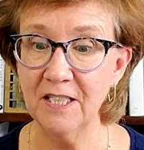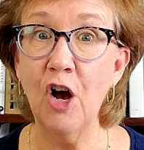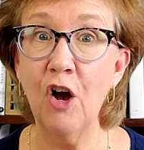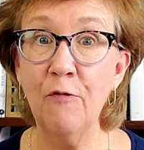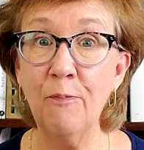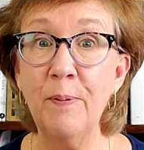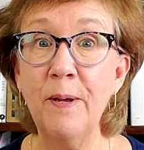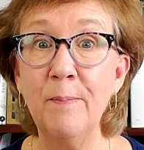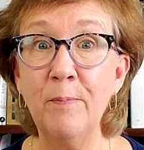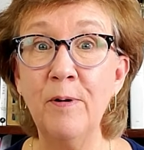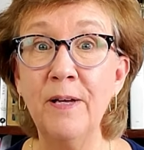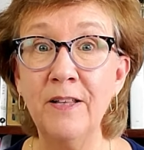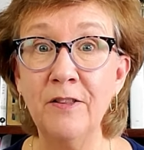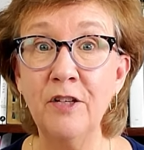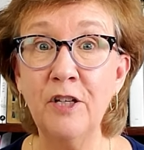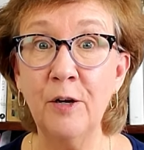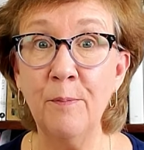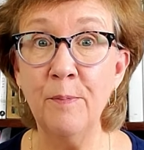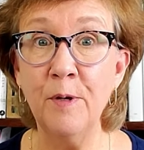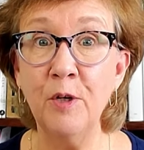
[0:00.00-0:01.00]
of people in
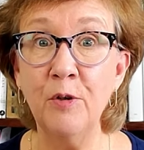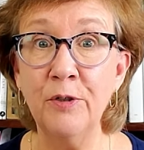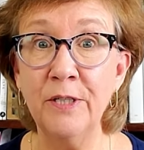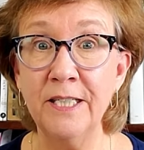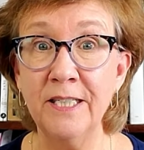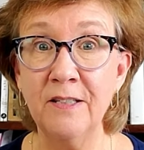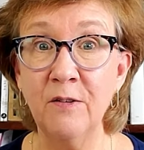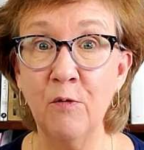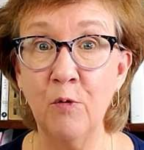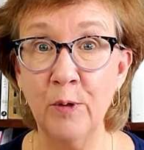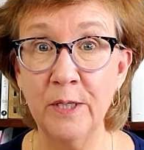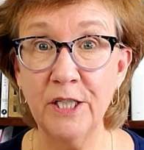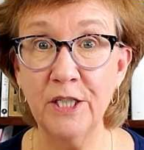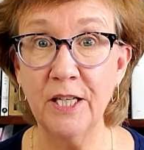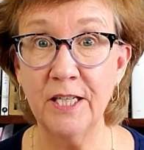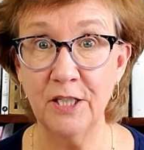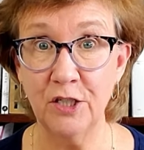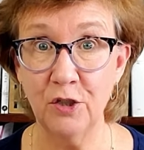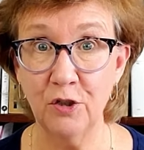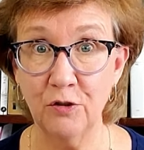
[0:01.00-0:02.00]
the communities of which
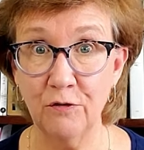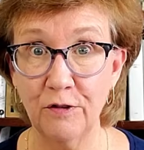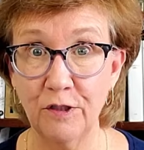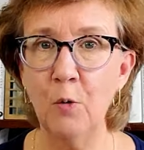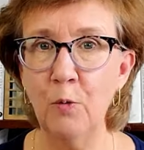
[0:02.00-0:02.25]
they served,